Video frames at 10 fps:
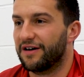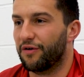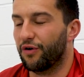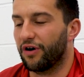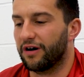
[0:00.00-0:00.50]

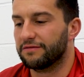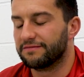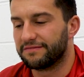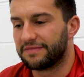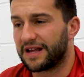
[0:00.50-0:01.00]
or
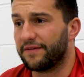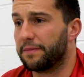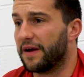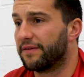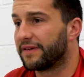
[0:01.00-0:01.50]
give it a
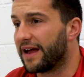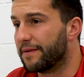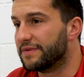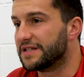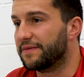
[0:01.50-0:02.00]
bit of
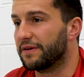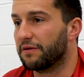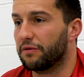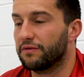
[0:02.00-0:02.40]
time, see if it